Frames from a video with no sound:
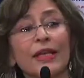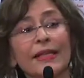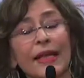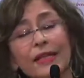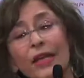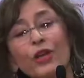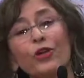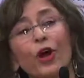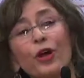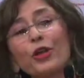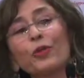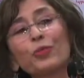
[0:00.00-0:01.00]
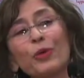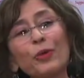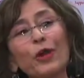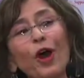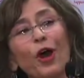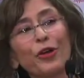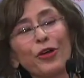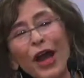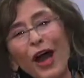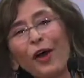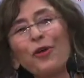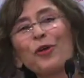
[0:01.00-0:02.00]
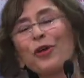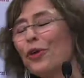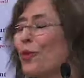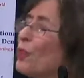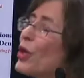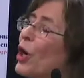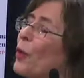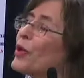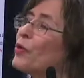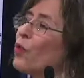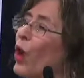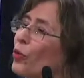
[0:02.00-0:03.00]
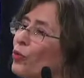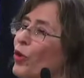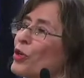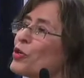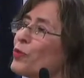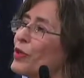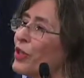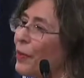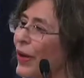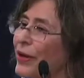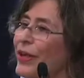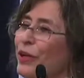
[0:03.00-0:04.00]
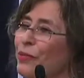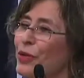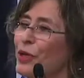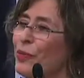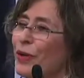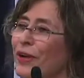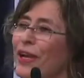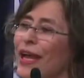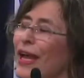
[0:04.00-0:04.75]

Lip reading: that the Iranian people are now becoming one voice with the American people,